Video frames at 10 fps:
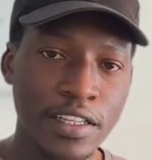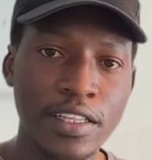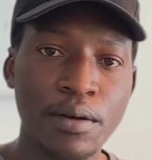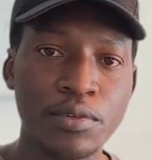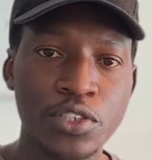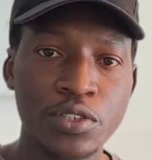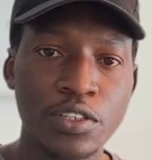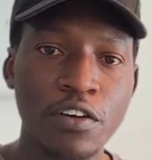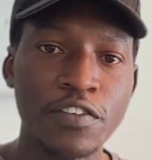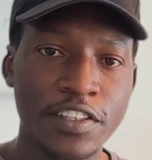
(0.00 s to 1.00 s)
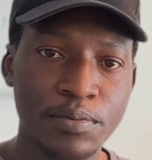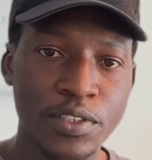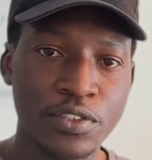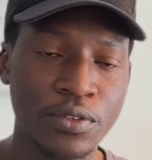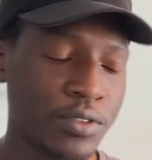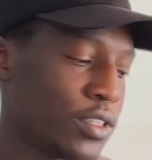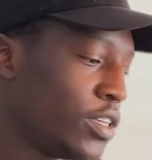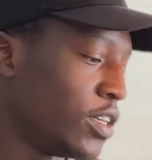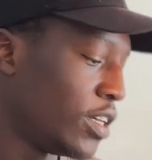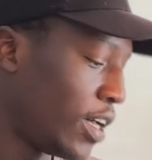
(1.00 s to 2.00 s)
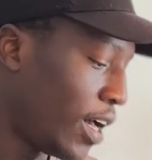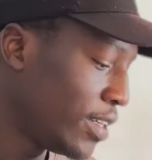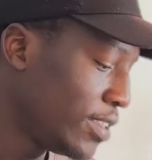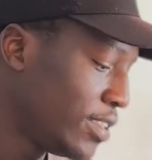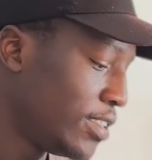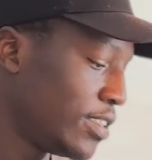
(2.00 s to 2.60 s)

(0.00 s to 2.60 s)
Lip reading: double shot of espresso. And